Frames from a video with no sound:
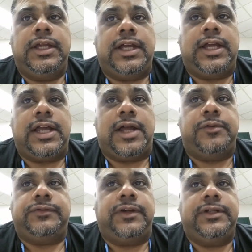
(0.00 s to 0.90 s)
I was
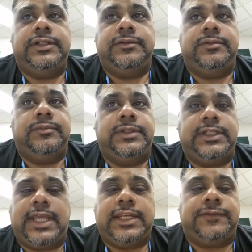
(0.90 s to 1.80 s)
very
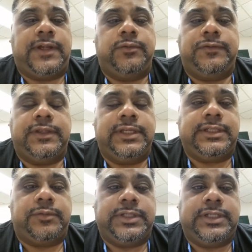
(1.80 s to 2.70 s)
dissatisfied with the things I
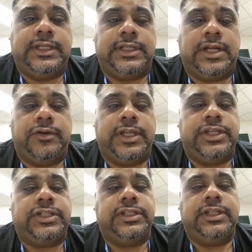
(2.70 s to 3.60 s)
was seeing in the
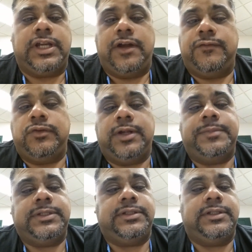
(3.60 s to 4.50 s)
congregation, the
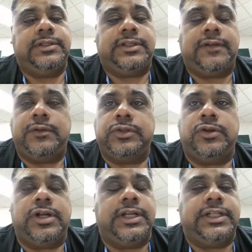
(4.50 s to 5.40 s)
cover-ups, the stuff that was going
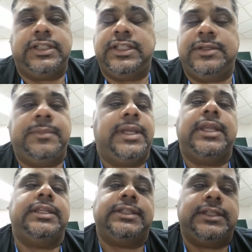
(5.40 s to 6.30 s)
on. It just didn't make
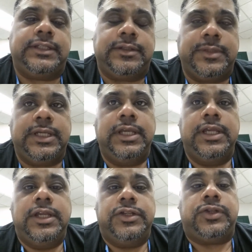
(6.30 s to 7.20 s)
any sense to me.
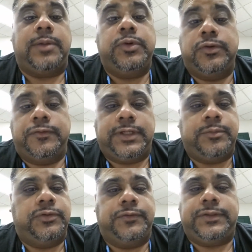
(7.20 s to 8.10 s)
So I moved to
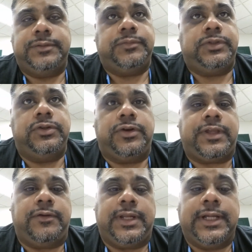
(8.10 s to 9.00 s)
North
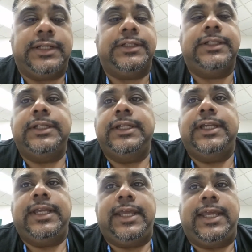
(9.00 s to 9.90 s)
Carolina,
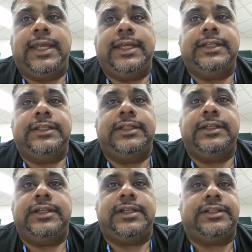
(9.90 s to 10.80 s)

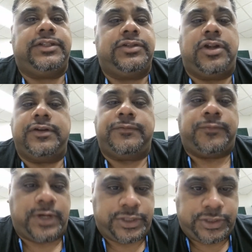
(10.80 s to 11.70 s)
and I started
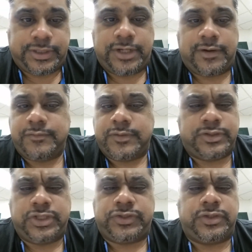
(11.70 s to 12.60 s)
fresh there,
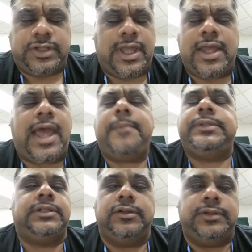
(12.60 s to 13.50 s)
just
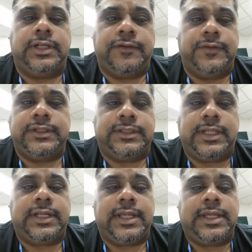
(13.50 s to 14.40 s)
absolutely convinced that
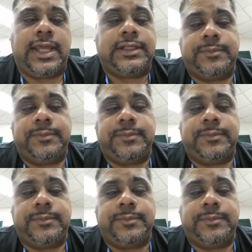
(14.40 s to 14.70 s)
it had to be the